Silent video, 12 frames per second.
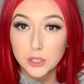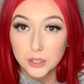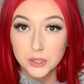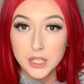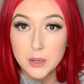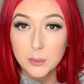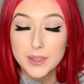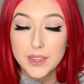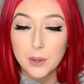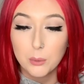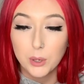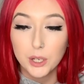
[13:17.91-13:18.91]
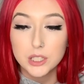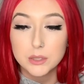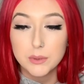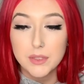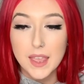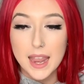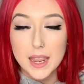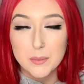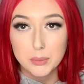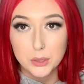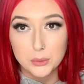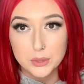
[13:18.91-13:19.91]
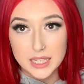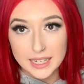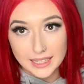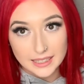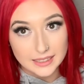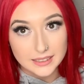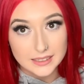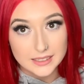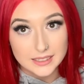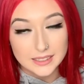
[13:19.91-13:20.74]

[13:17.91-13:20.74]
unit where they worked with amputees.